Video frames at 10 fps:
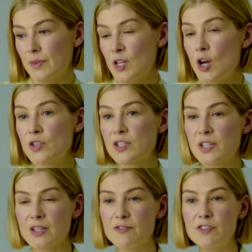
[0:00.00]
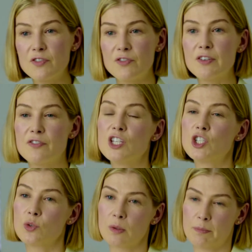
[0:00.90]
Knows that the
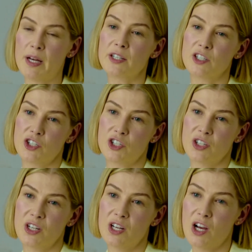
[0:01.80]
visual punch